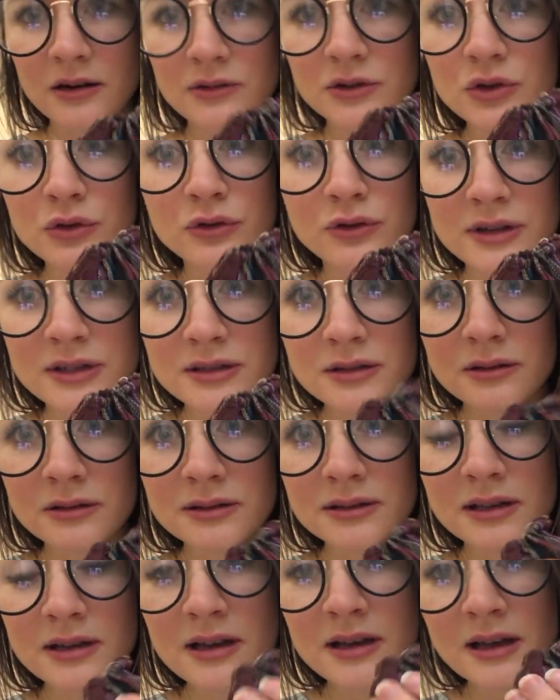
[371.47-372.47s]
or two
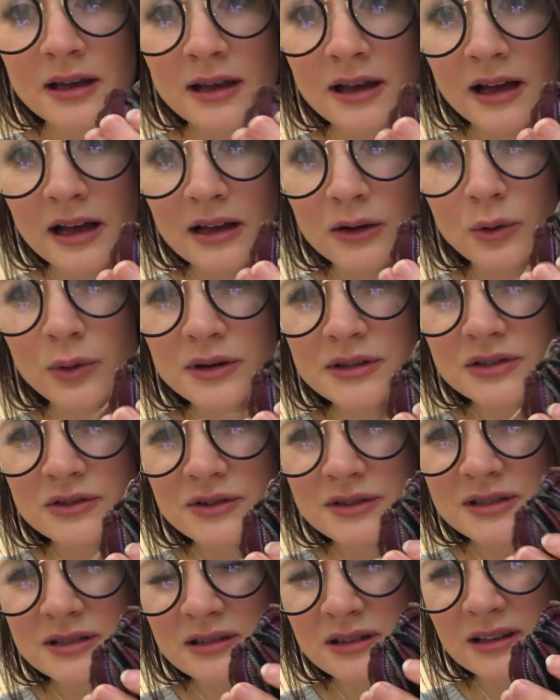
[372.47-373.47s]
crystals, a quartz
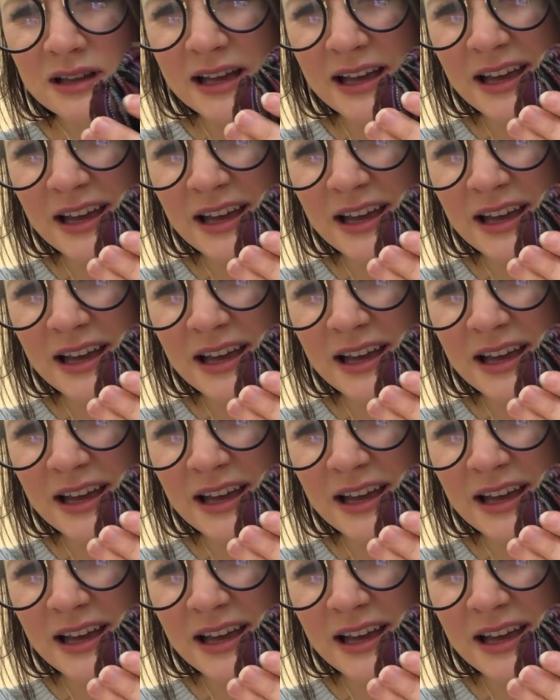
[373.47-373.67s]
crystal